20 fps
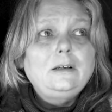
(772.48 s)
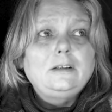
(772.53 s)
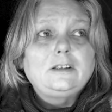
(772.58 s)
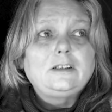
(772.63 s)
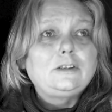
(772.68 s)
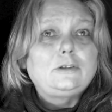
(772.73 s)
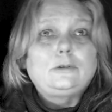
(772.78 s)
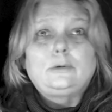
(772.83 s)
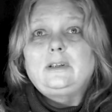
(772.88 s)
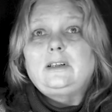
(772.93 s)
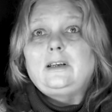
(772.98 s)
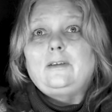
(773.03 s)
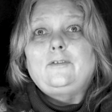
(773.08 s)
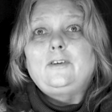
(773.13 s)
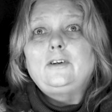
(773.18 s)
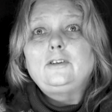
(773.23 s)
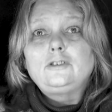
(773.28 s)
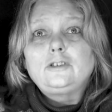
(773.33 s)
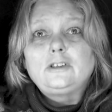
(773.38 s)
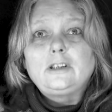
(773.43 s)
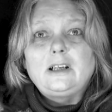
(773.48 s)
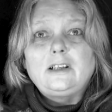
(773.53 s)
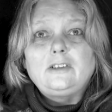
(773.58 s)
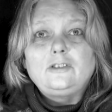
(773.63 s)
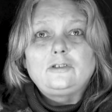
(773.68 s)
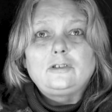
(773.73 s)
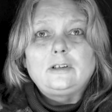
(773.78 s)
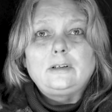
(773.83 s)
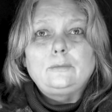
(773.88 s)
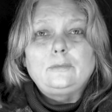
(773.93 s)
it's the 21st
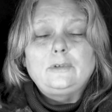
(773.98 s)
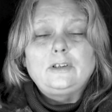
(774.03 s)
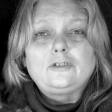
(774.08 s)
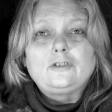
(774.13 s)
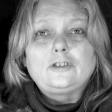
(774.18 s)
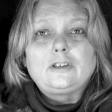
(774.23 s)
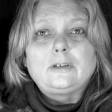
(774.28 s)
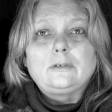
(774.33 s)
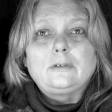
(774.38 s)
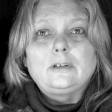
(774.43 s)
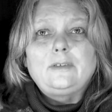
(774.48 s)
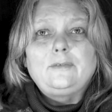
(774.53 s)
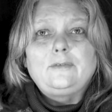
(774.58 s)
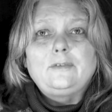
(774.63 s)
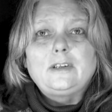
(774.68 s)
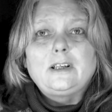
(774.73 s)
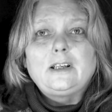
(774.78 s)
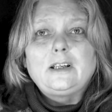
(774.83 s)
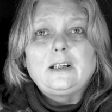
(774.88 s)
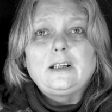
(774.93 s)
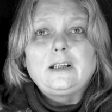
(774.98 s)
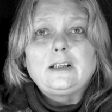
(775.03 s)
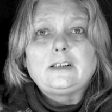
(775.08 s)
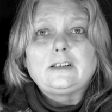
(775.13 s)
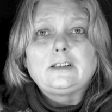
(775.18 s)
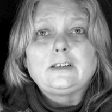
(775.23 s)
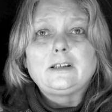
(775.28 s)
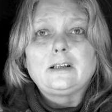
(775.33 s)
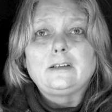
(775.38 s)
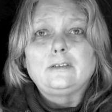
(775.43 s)
century, and we're still living like
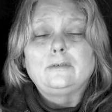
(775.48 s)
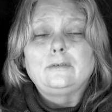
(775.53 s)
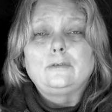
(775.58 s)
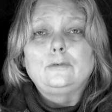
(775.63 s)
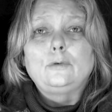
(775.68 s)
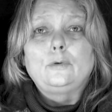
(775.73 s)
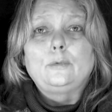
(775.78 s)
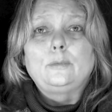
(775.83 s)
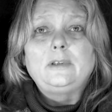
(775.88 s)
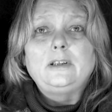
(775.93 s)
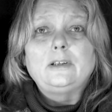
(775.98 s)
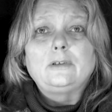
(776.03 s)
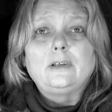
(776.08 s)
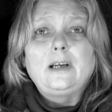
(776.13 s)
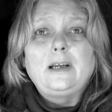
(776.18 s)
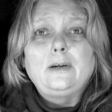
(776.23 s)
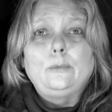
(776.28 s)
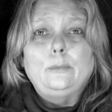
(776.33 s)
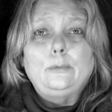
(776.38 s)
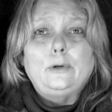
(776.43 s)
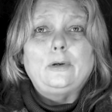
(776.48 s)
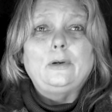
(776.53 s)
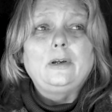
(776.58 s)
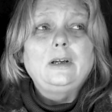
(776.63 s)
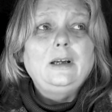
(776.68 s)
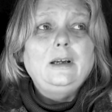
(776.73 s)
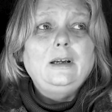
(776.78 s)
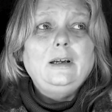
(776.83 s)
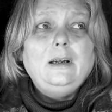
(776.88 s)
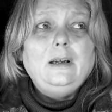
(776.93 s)
this, and nobody will help you.
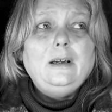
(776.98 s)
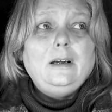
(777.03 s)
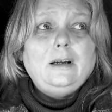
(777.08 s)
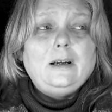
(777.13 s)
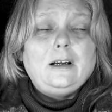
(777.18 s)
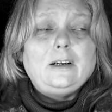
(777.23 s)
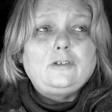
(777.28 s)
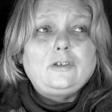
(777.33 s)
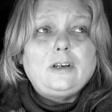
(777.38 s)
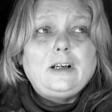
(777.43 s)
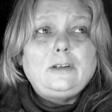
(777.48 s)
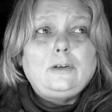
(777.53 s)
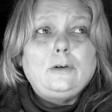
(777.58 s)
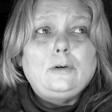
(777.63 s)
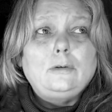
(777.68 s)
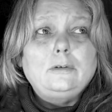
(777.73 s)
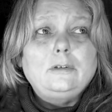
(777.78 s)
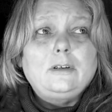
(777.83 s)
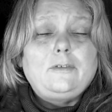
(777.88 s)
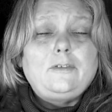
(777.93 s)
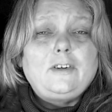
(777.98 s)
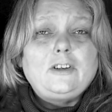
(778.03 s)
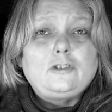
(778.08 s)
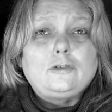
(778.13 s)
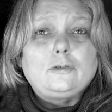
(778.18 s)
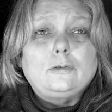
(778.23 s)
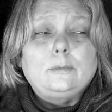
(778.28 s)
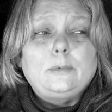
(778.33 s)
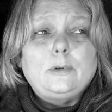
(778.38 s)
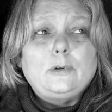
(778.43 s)
I tried all the
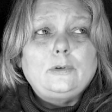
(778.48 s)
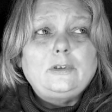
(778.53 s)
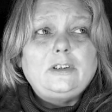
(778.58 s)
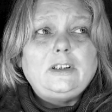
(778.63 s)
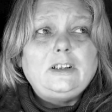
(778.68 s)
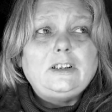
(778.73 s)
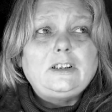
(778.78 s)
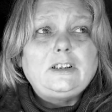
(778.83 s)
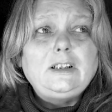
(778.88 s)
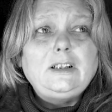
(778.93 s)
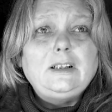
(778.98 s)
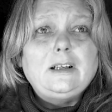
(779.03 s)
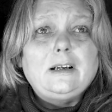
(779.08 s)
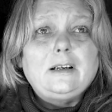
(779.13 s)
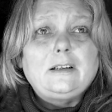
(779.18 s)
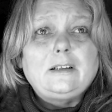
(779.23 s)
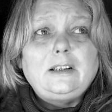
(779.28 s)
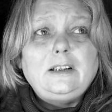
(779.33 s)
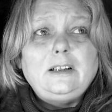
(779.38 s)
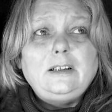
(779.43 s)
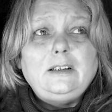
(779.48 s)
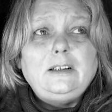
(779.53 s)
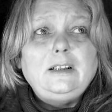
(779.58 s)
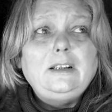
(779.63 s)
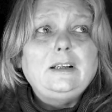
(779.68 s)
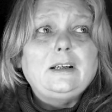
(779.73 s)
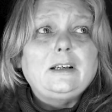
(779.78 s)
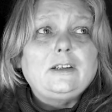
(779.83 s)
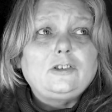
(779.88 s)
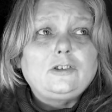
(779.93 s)
official bodies, CRE,
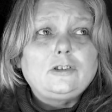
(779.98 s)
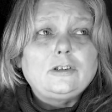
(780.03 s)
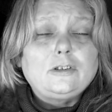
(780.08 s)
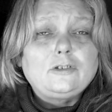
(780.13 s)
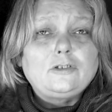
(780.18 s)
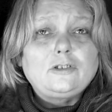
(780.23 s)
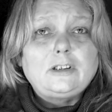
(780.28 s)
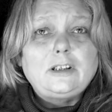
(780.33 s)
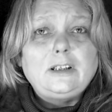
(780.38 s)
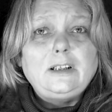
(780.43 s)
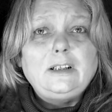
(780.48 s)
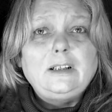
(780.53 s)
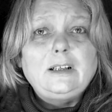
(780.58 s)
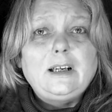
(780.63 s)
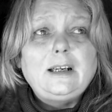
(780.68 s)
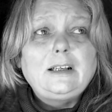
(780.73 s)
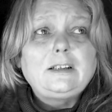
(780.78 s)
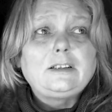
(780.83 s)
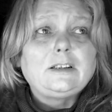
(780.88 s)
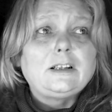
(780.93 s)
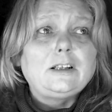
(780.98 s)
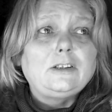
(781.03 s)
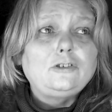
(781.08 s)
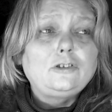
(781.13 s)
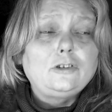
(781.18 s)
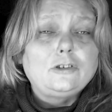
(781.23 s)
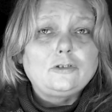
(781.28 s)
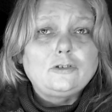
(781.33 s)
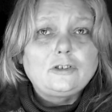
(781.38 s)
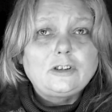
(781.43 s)
HRC,
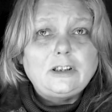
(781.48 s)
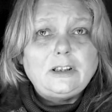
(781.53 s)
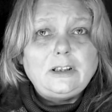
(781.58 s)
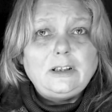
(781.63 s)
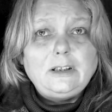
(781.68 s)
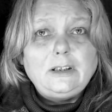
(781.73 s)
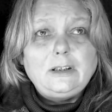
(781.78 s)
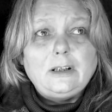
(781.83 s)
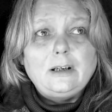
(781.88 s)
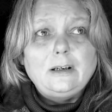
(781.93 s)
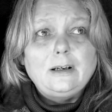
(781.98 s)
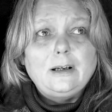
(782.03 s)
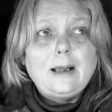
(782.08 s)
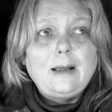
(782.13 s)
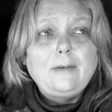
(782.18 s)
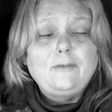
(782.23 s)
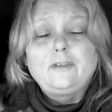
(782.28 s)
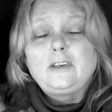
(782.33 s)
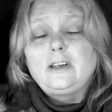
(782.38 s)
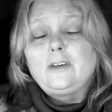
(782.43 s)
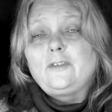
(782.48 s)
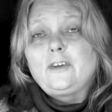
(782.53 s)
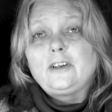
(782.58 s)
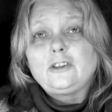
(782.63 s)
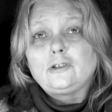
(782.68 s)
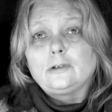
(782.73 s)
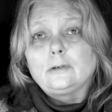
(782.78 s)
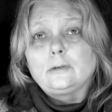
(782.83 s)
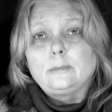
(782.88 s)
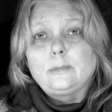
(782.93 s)
SHRC, every
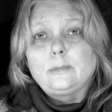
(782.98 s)
official